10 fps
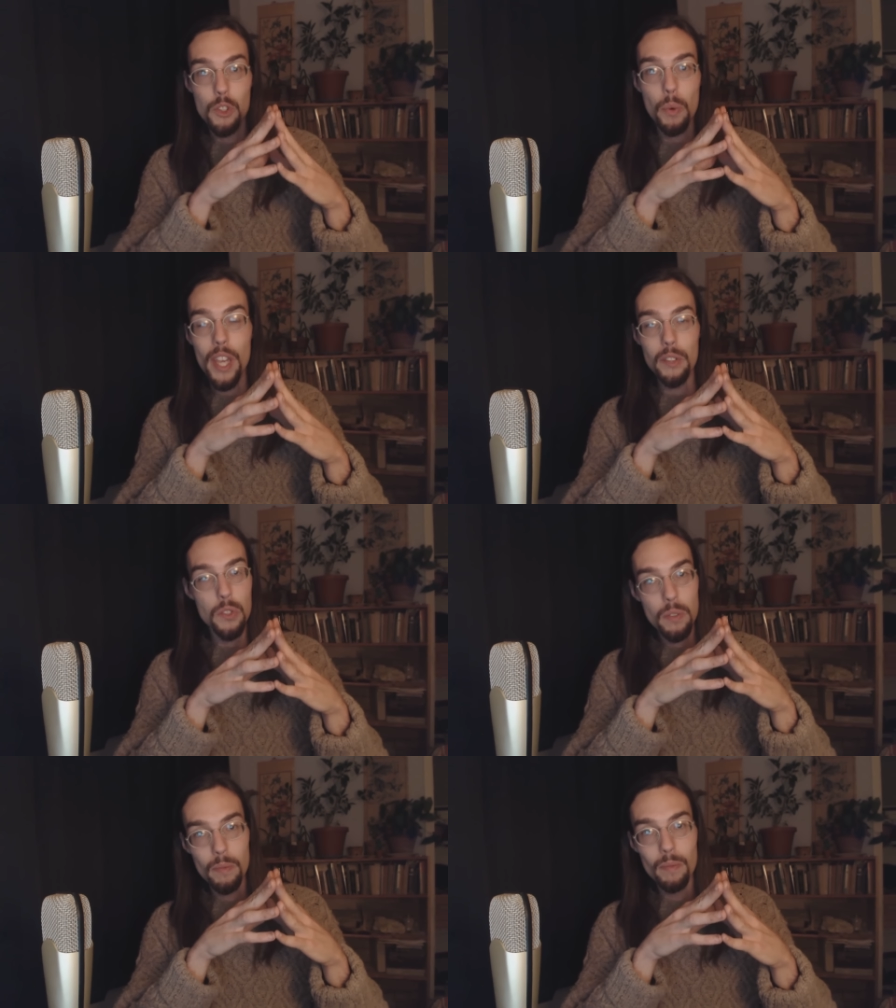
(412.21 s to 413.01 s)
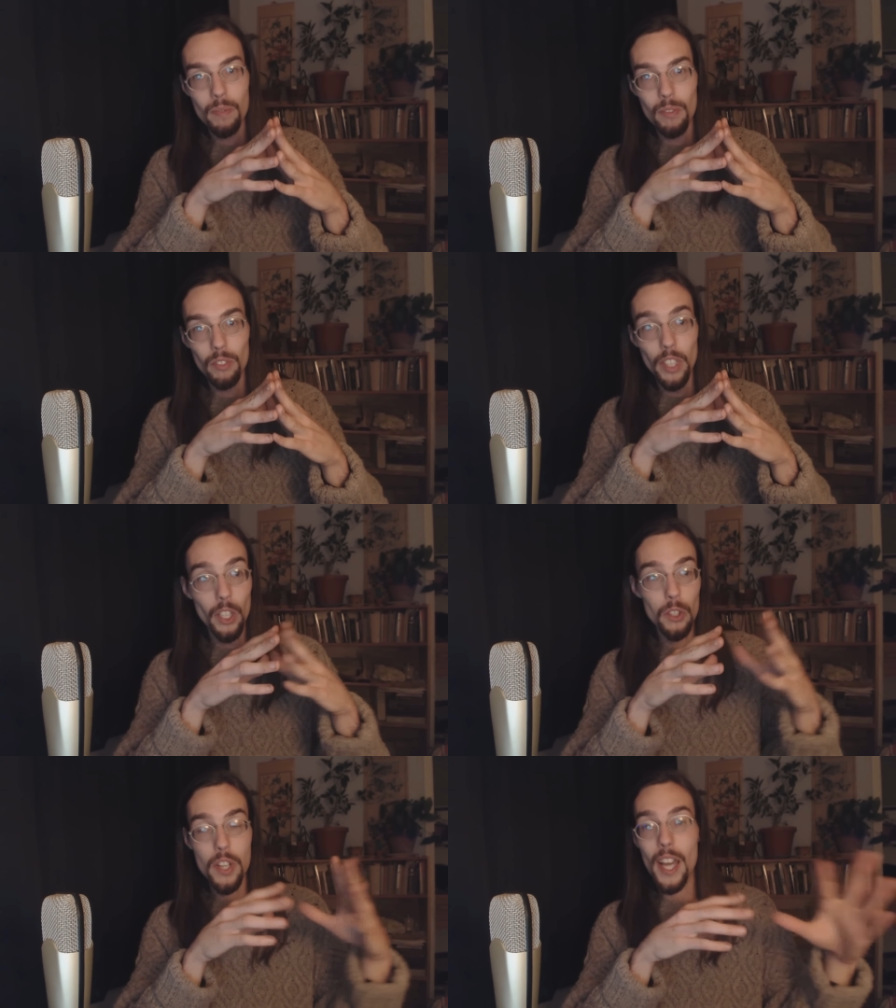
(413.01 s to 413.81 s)
tweets,
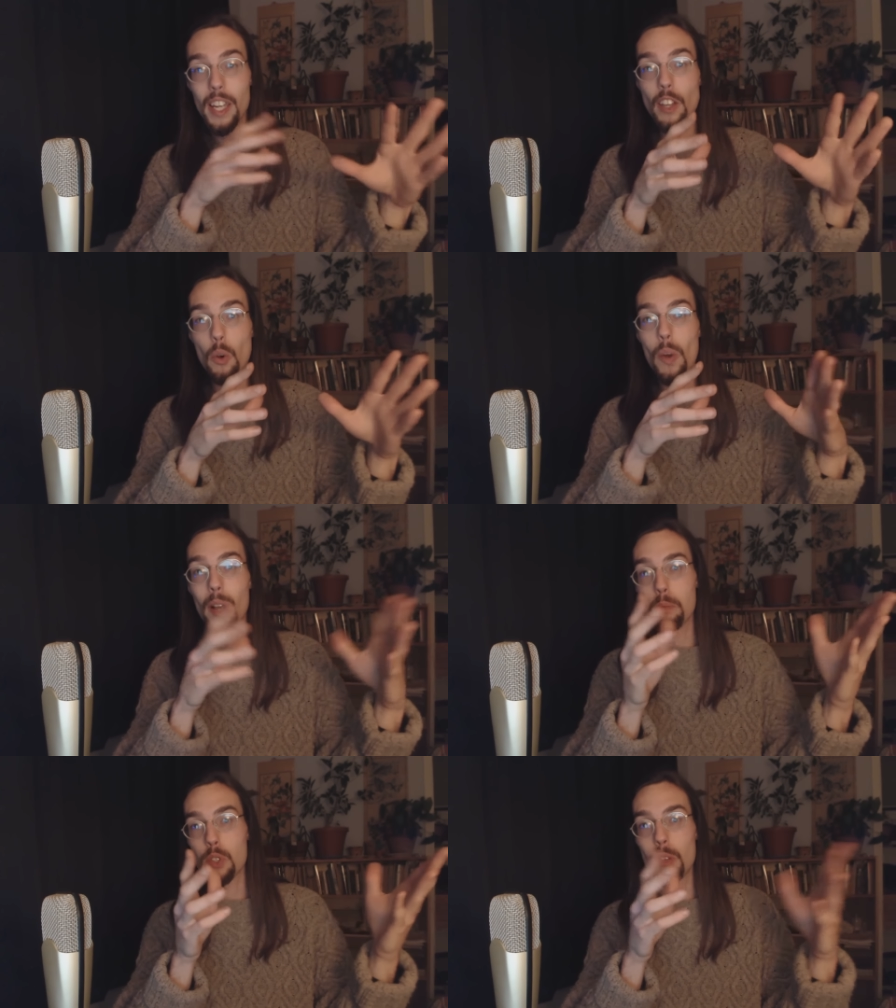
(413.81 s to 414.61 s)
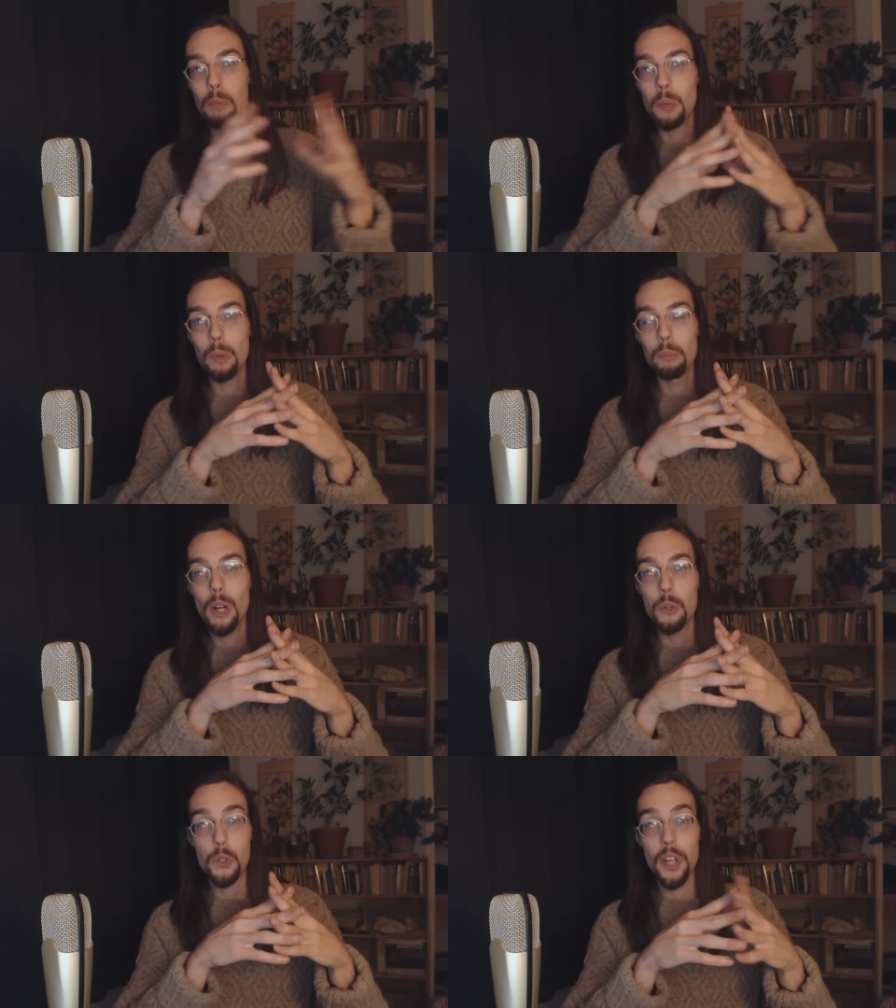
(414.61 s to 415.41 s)
little tiny quips that people
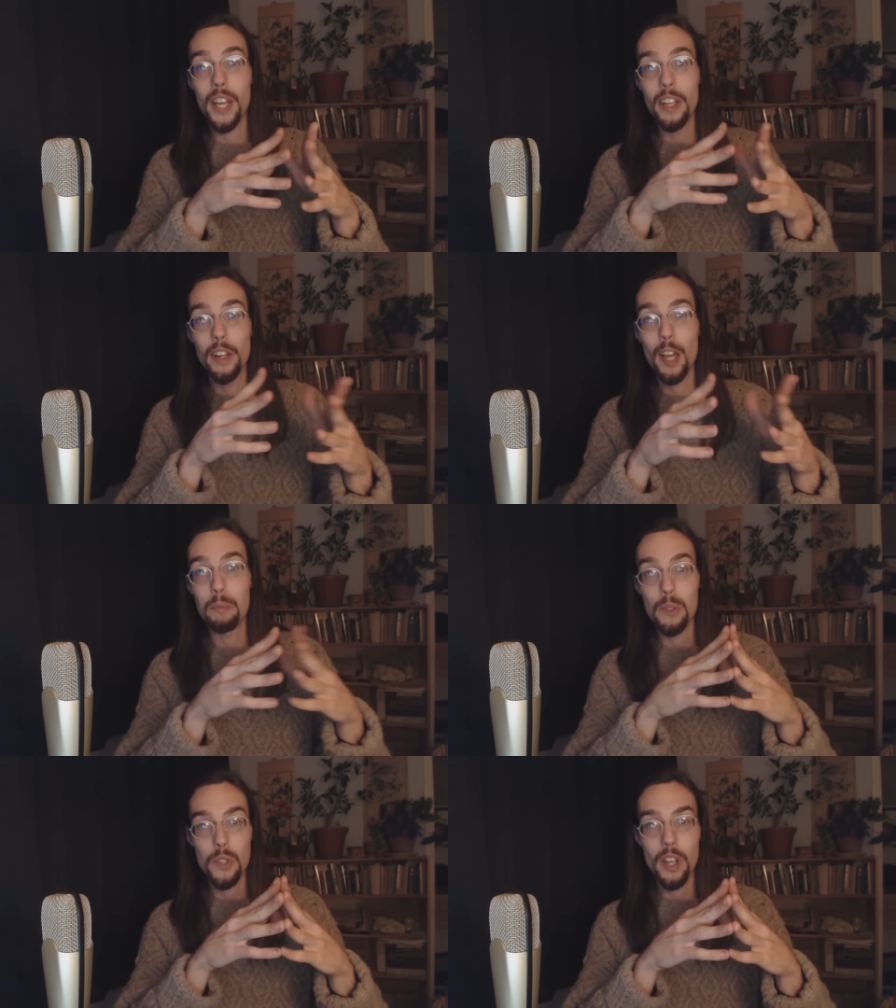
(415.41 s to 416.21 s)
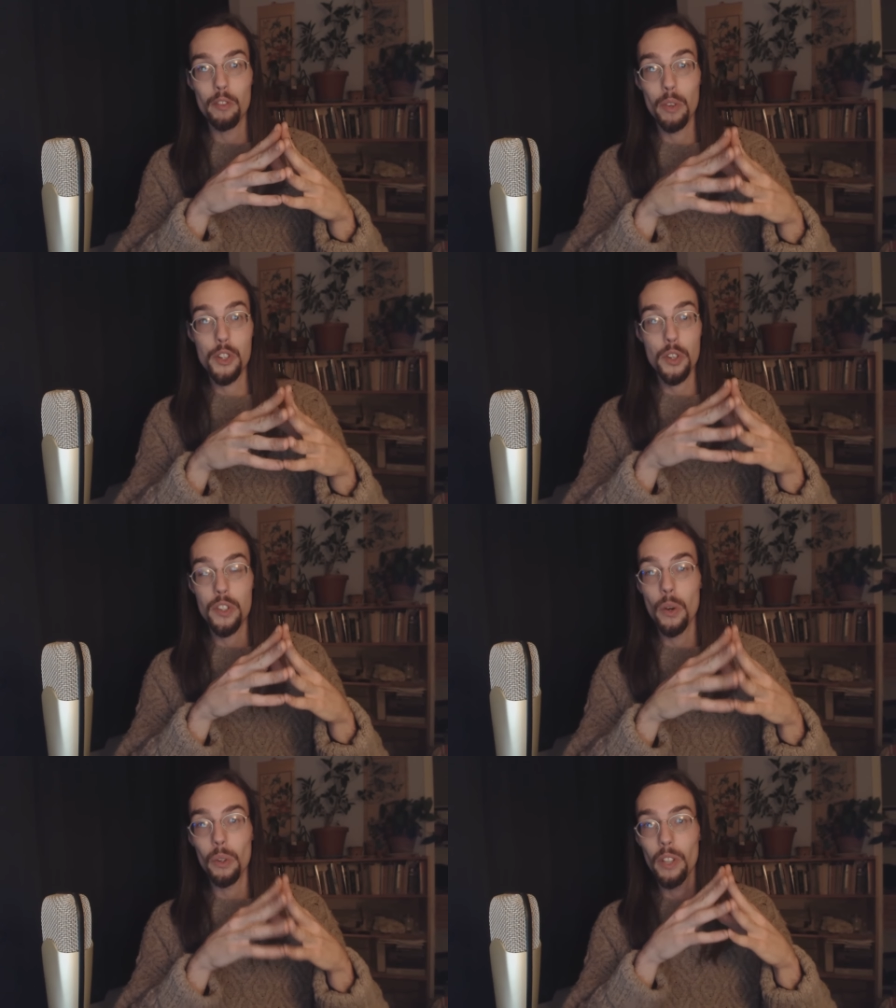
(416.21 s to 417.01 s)
post, 99% of which are
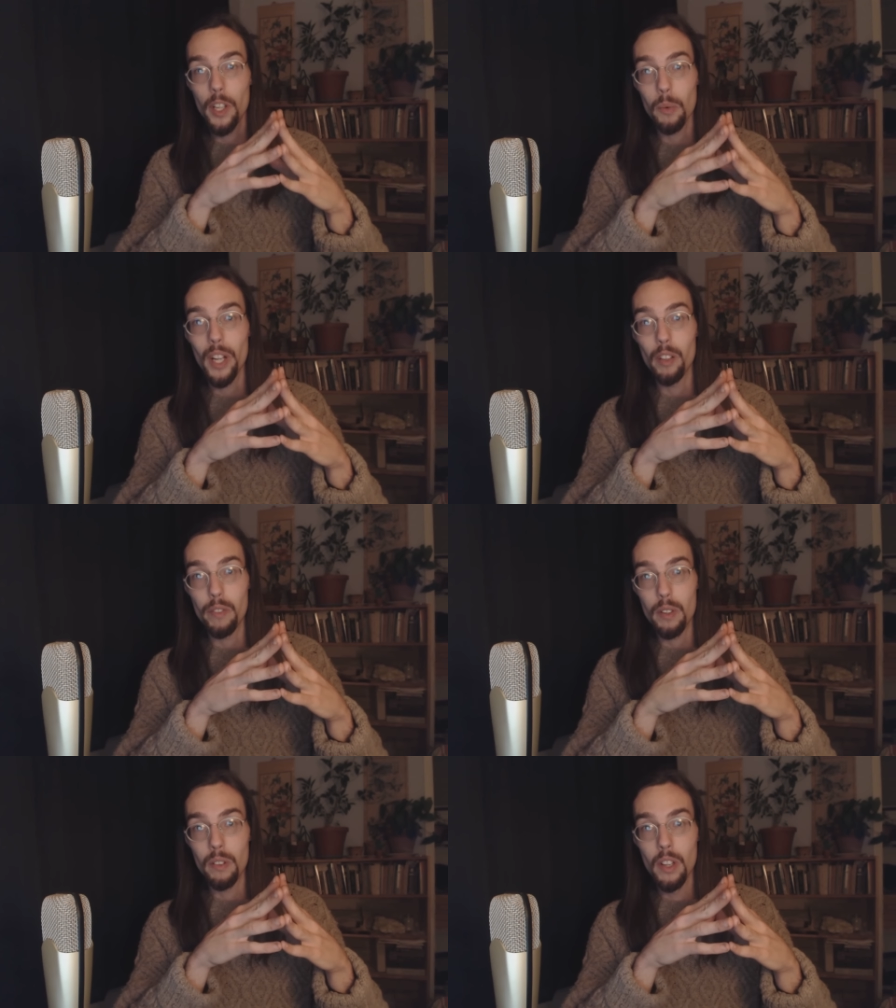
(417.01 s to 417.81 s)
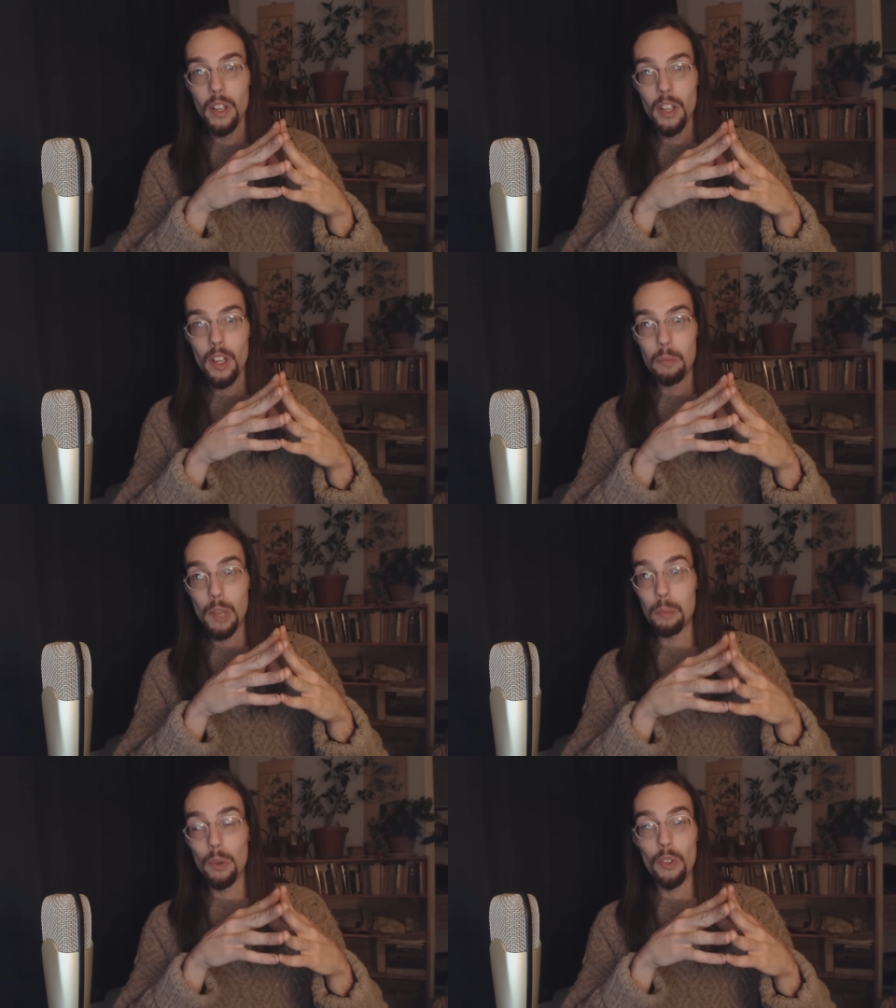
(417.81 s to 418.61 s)
totally irrelevant
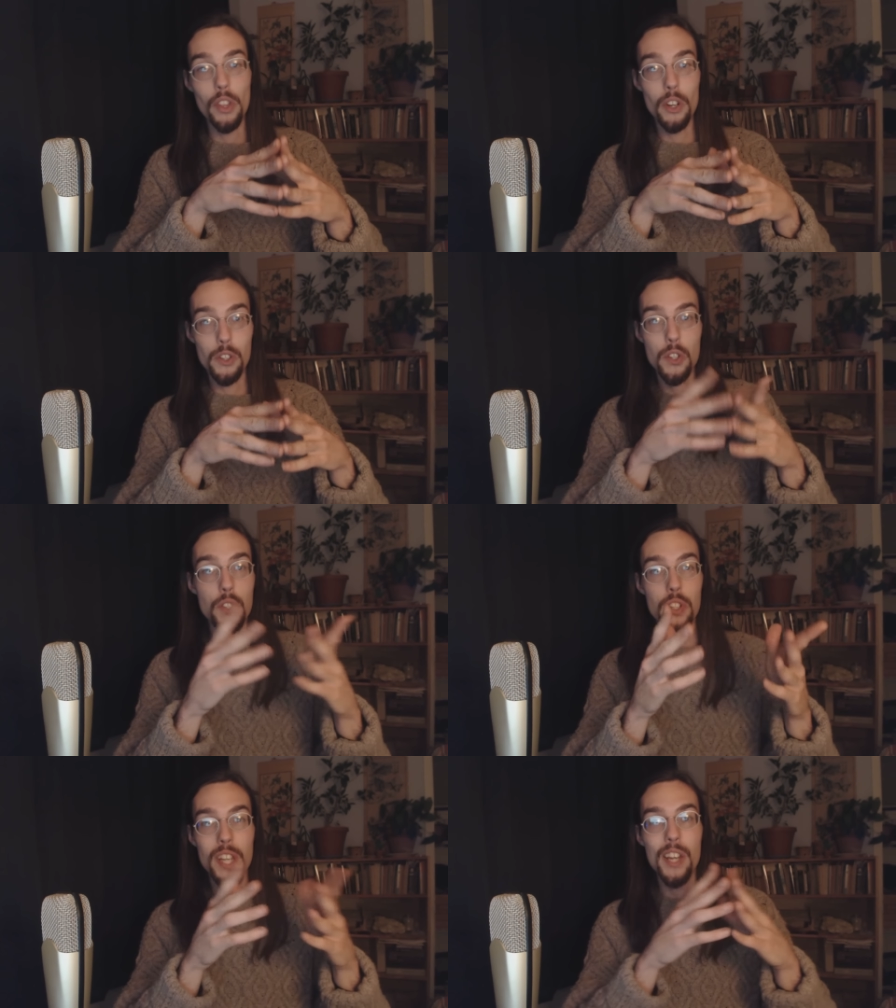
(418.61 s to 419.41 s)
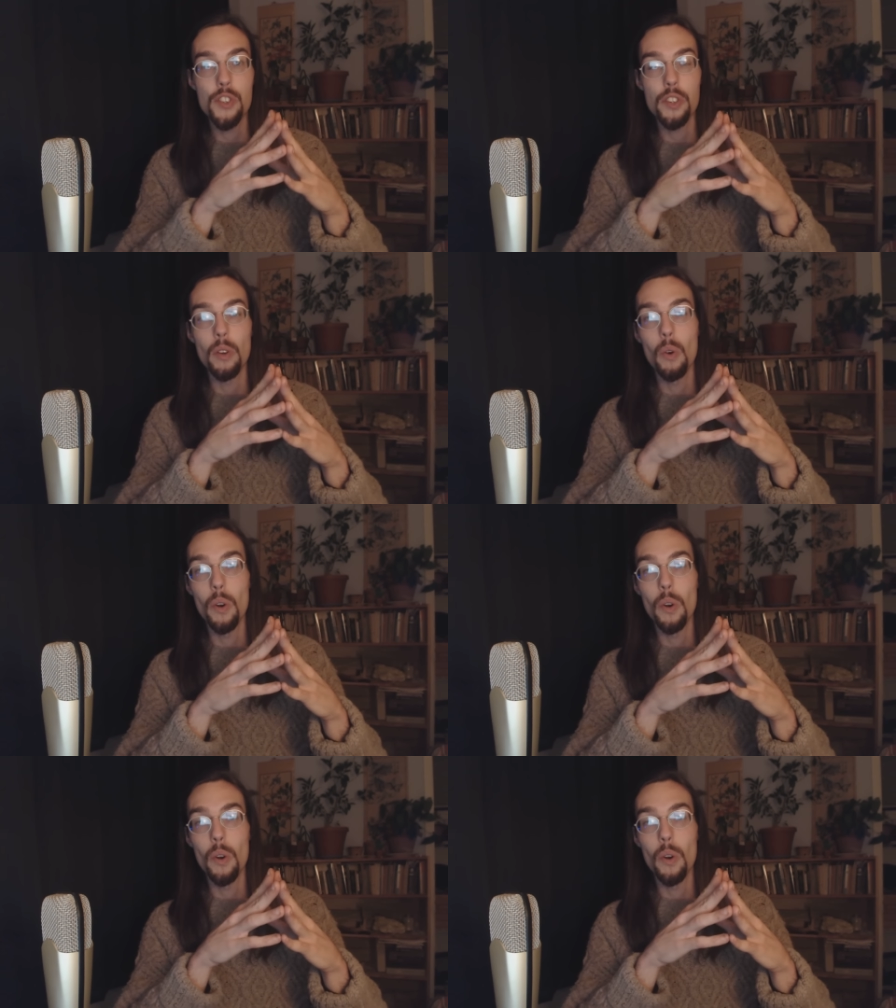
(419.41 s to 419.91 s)
people that are just attention